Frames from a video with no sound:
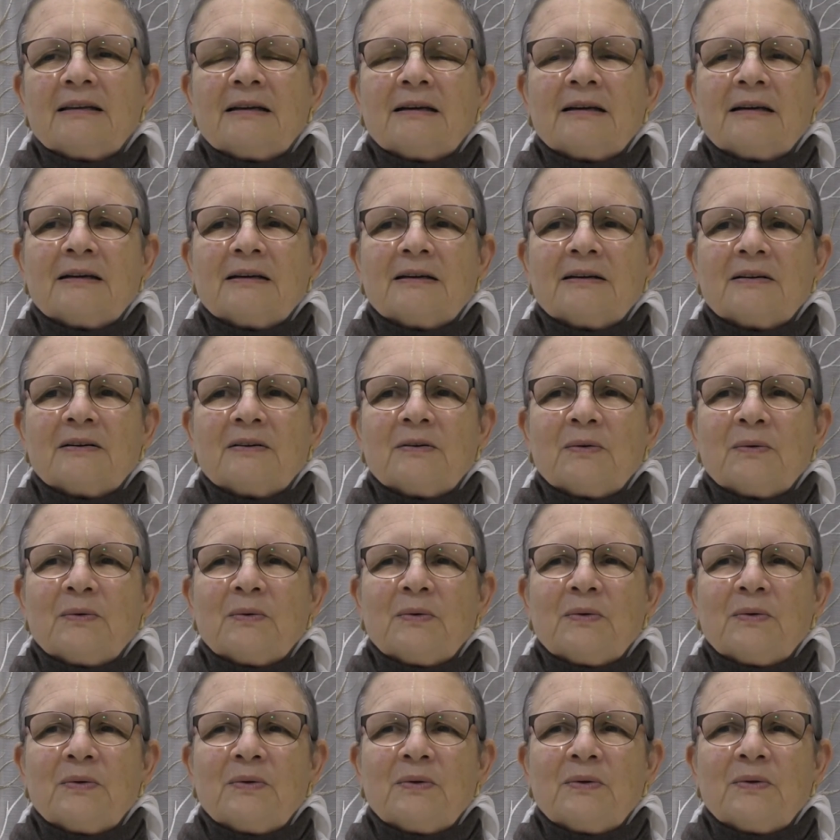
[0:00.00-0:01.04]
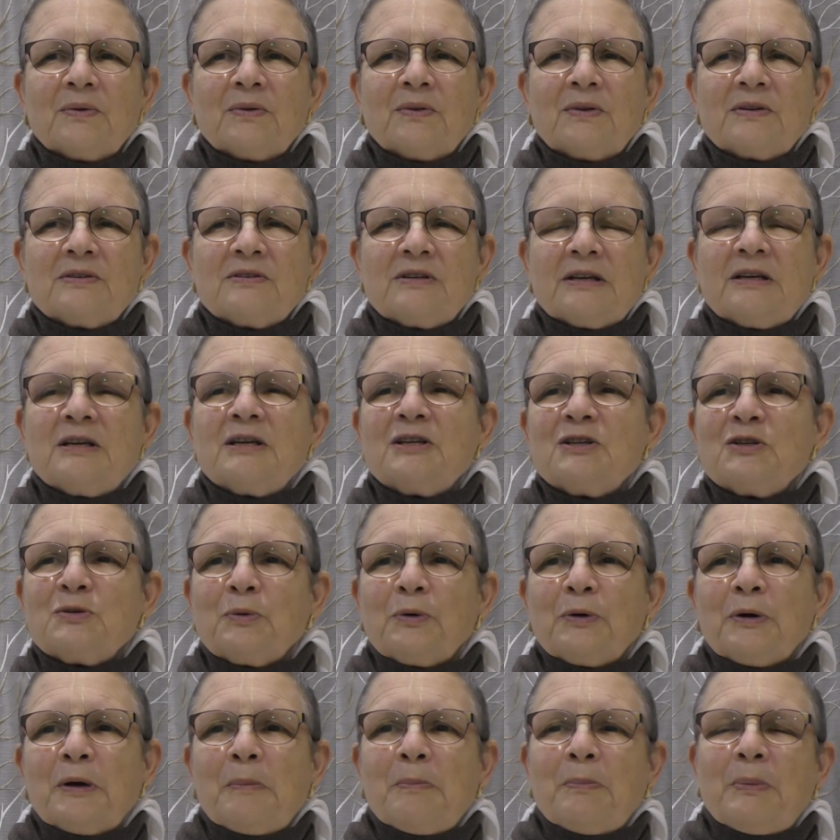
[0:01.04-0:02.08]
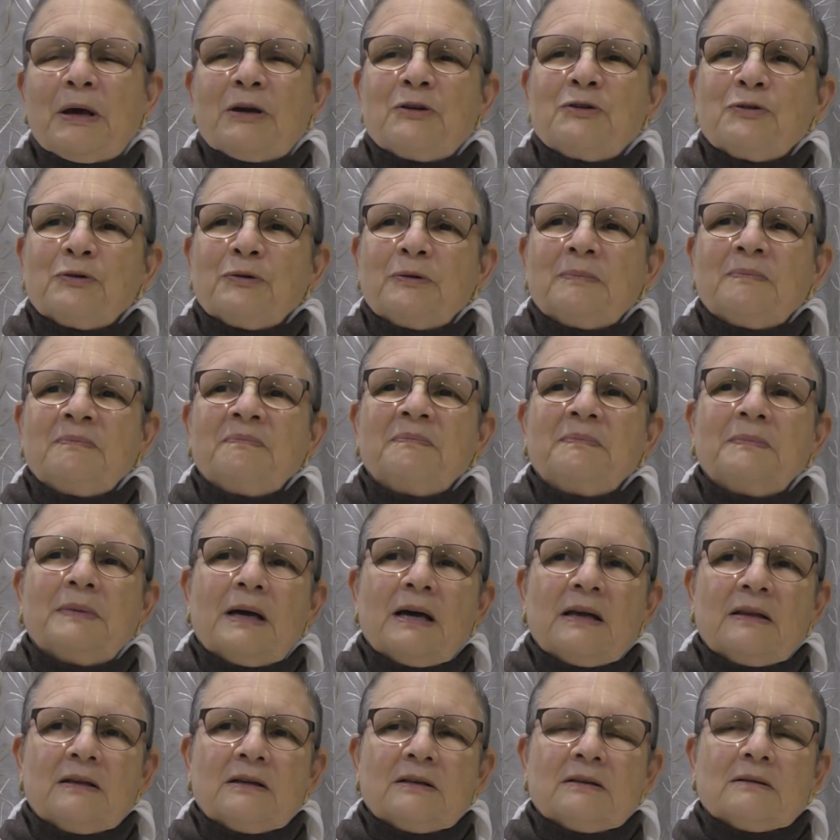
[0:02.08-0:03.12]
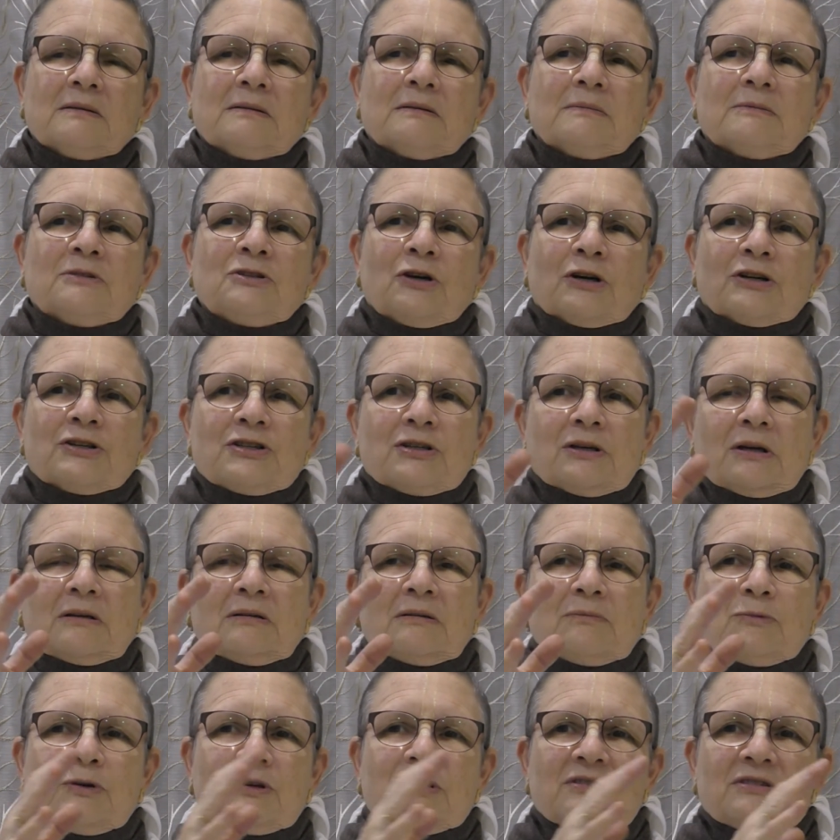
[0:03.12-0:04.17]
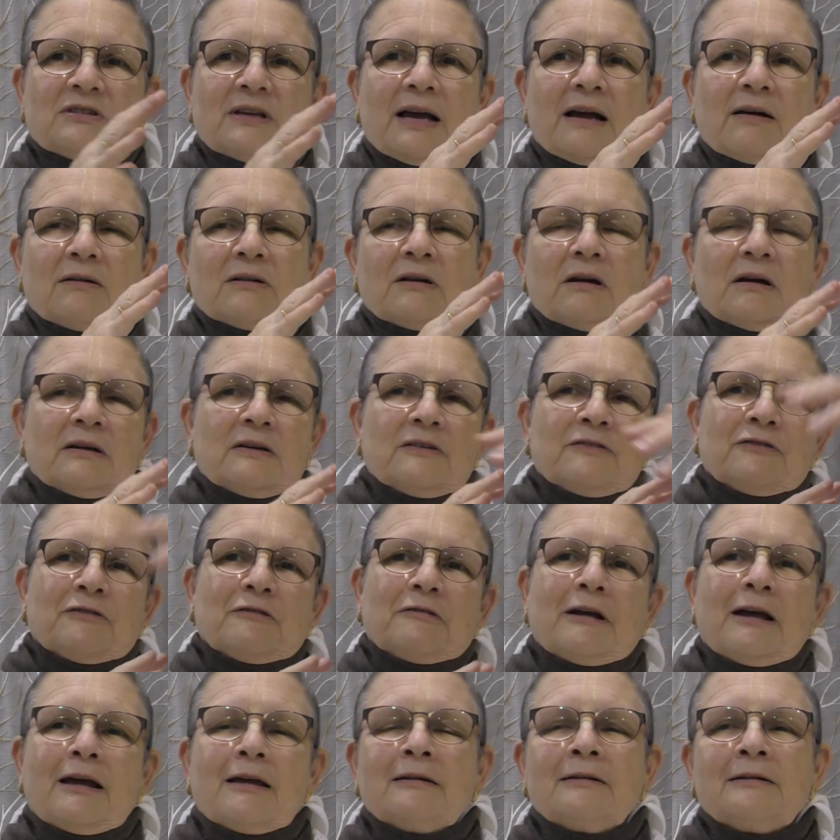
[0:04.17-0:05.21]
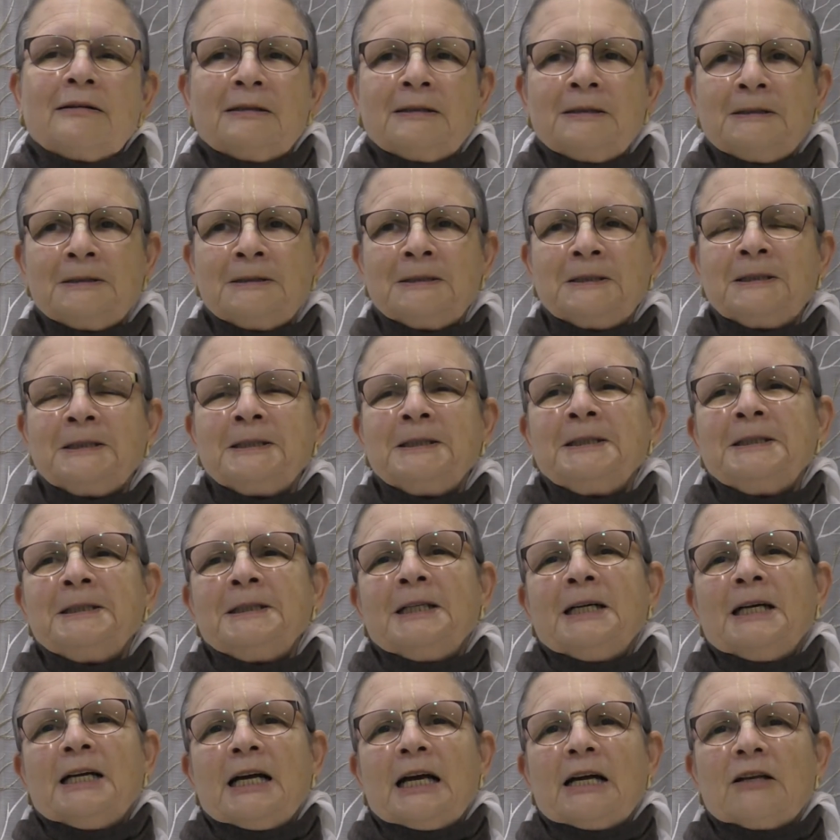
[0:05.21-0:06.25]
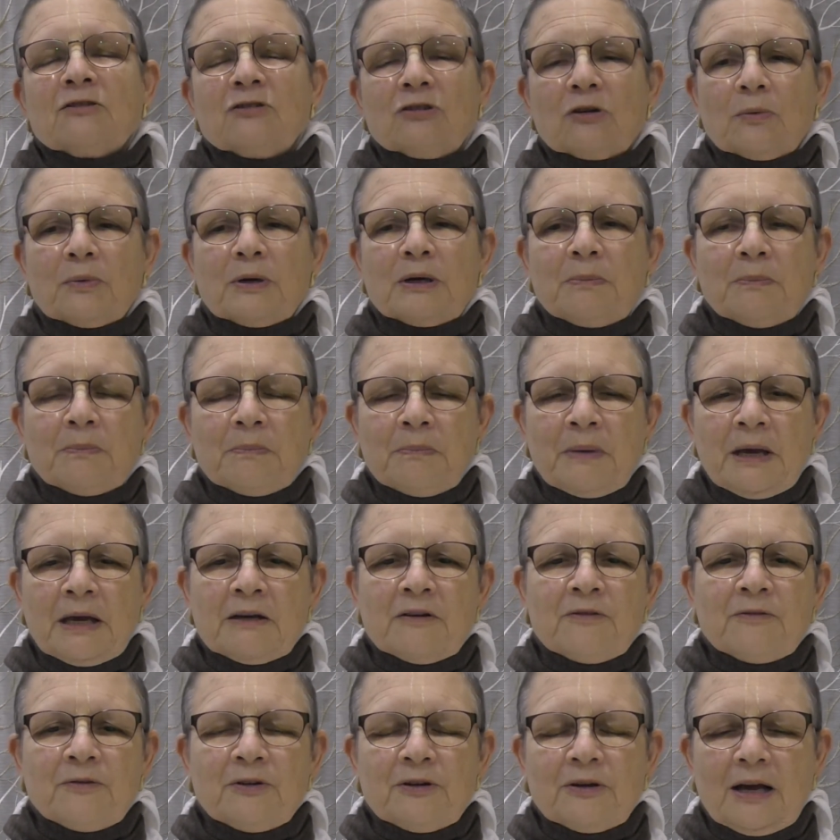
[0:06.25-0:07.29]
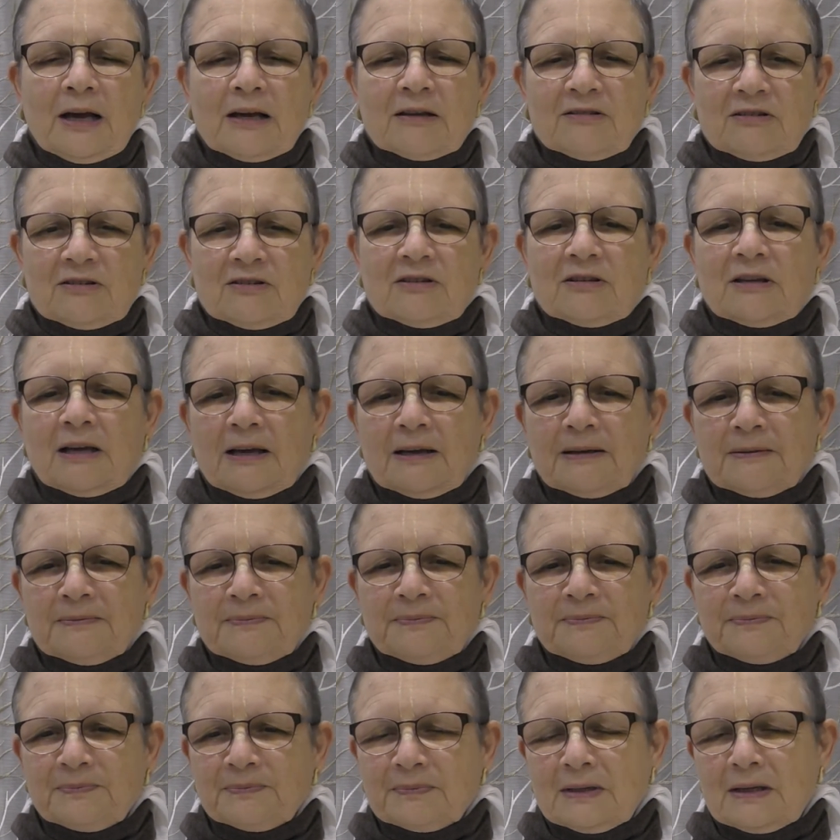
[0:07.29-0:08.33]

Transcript: the deities were in a bedroom, and the darshan was out on a veranda. And so we made a Vyasasan.